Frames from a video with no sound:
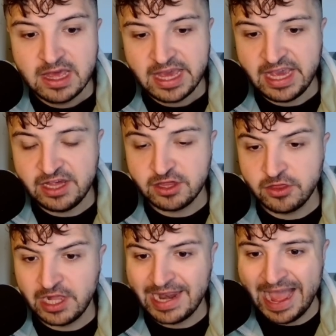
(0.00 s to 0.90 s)
is
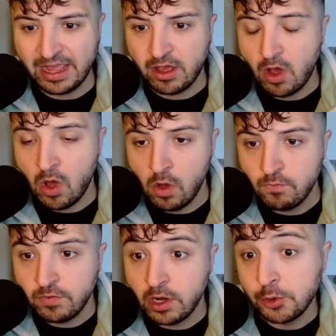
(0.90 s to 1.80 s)
the lack of
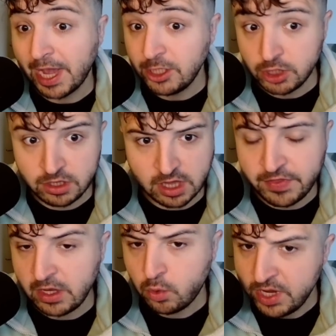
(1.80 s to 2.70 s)
locations. I
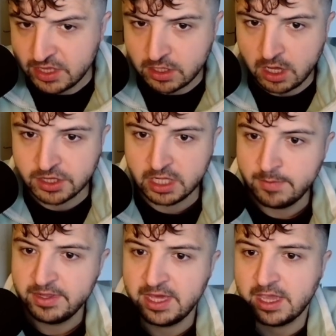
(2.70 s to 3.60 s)
think Queen's Castle in
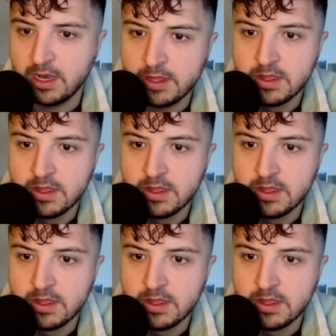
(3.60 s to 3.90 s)
particular